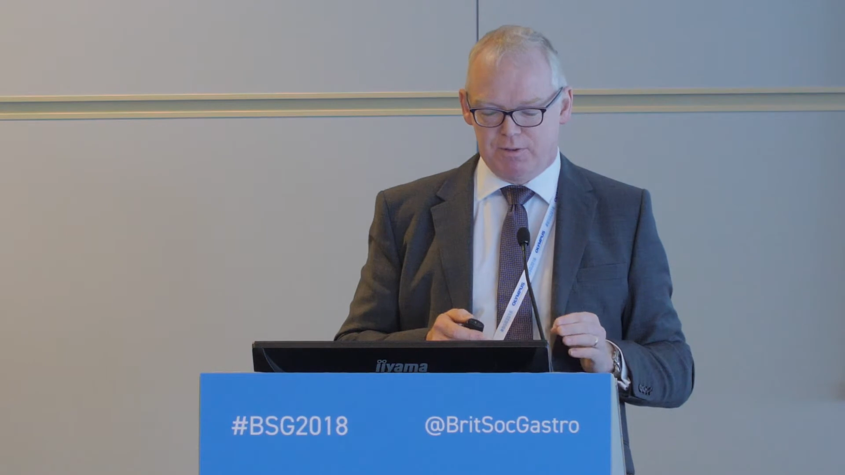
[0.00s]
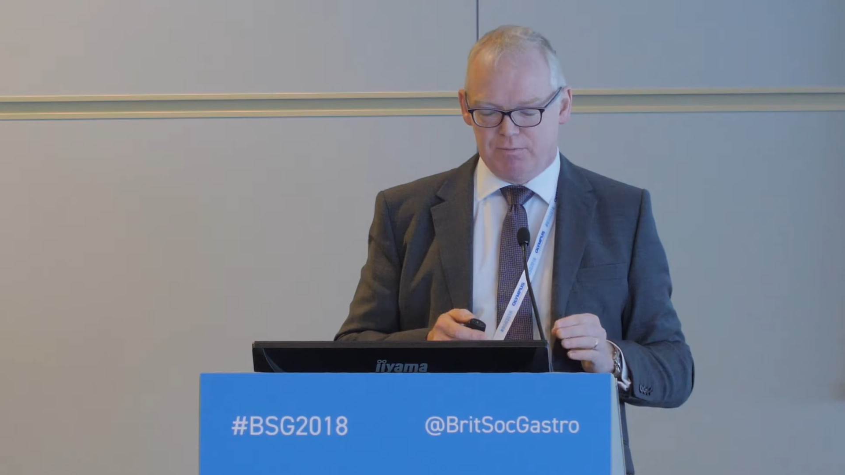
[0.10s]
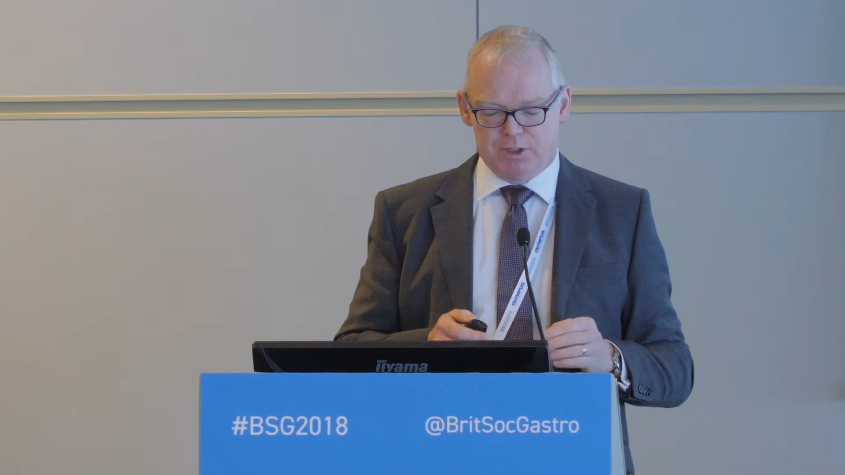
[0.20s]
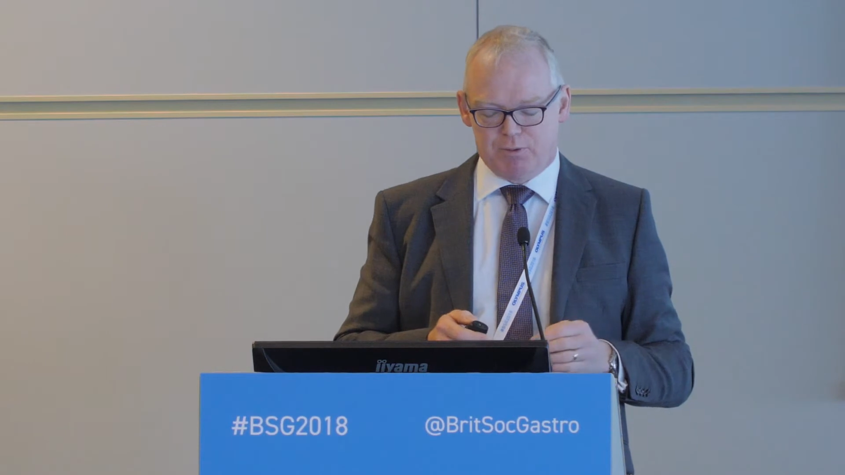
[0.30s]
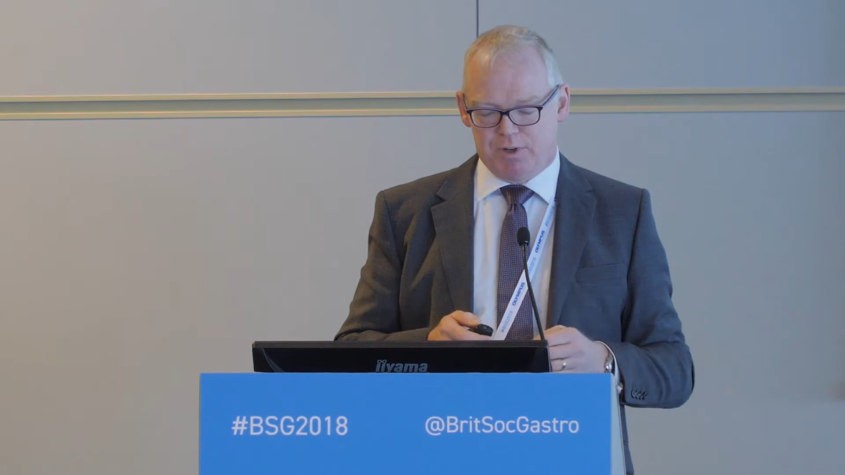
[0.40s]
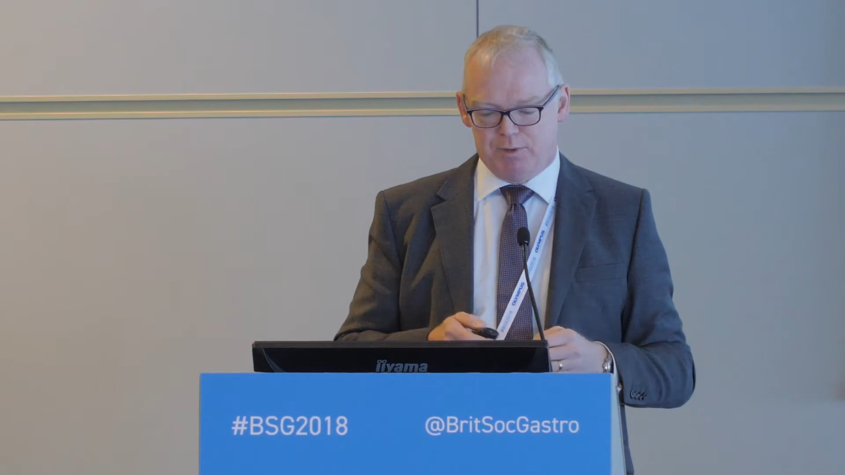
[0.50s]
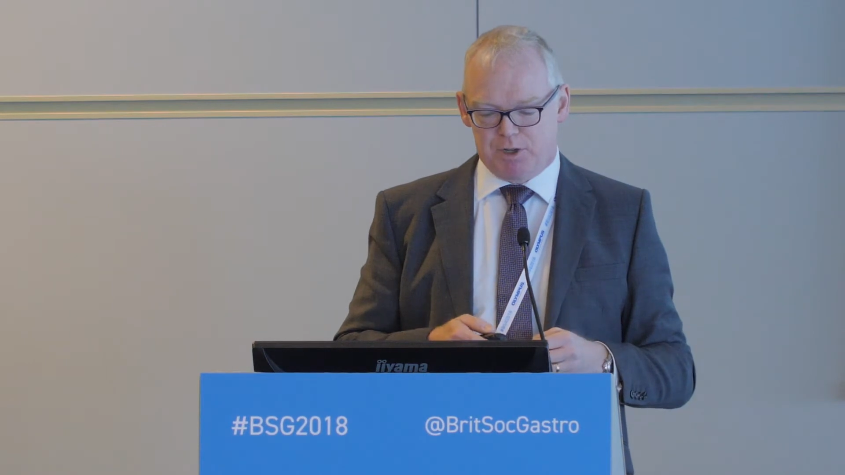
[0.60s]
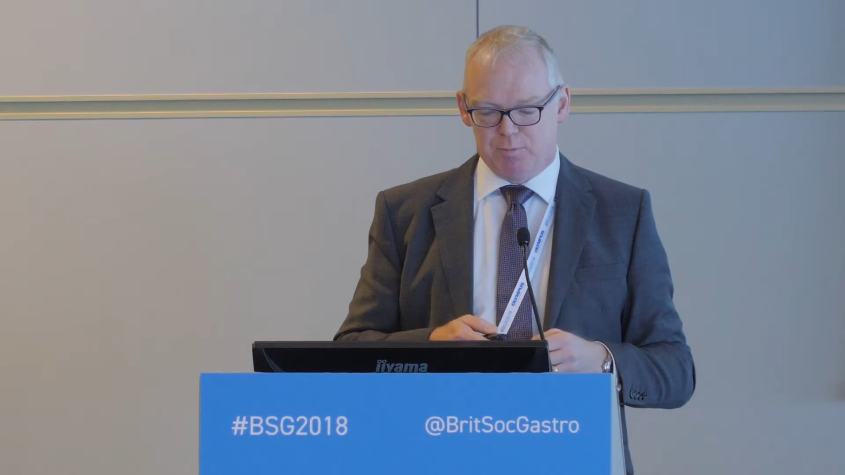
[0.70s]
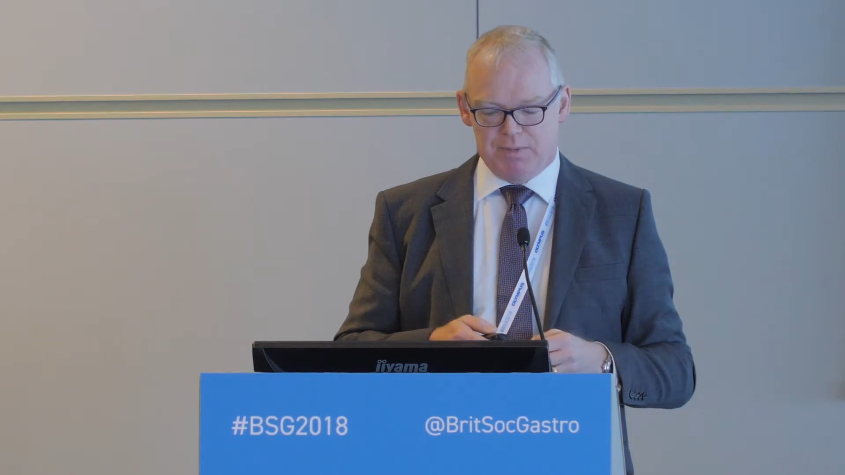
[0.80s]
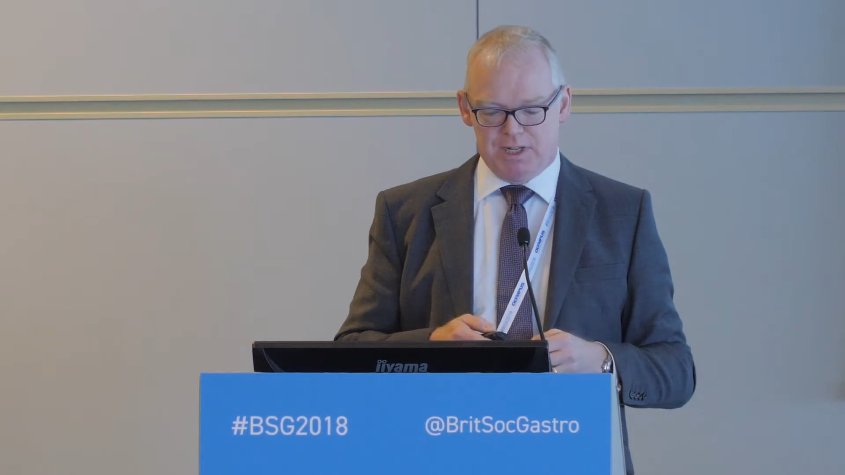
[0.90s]
which we
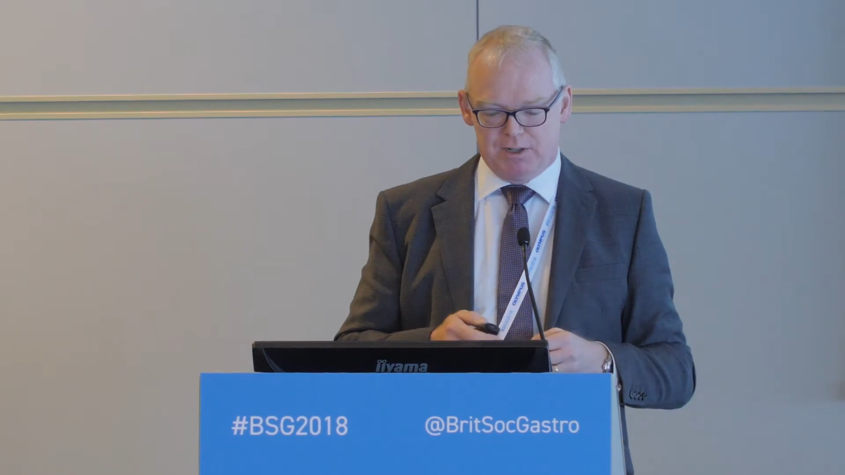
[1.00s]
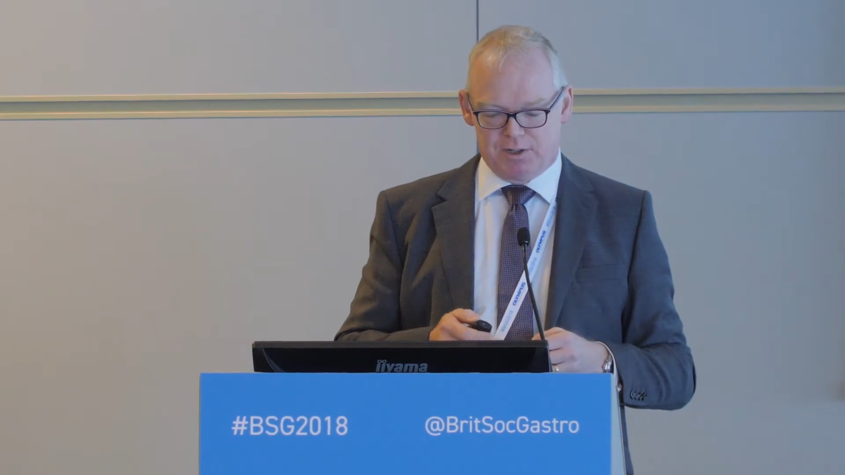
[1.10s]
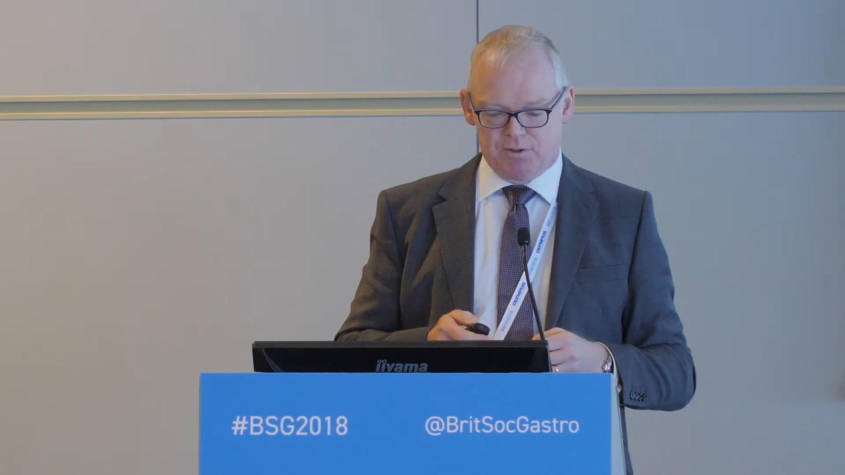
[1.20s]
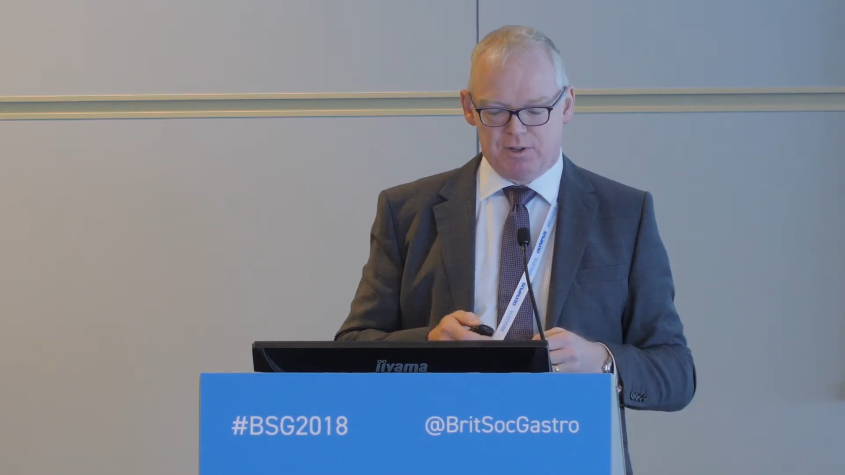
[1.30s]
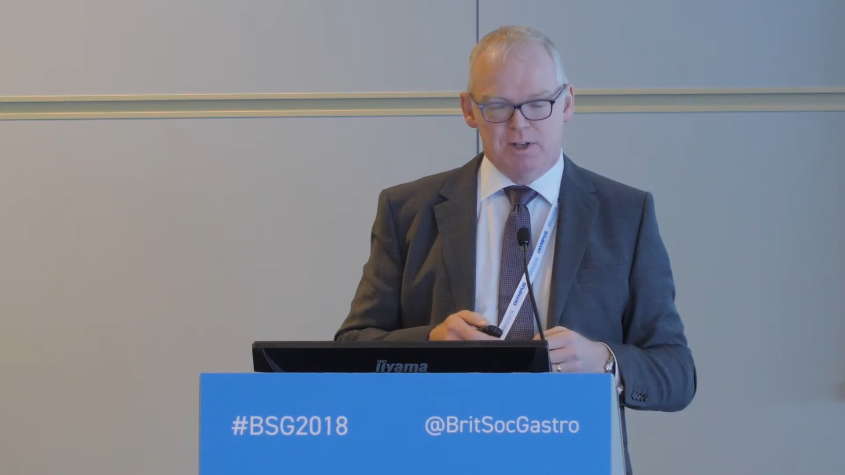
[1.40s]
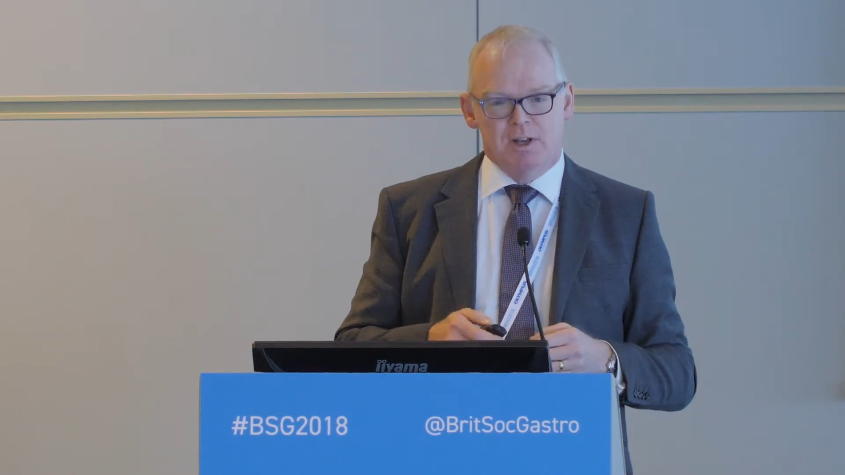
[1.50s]
can build on.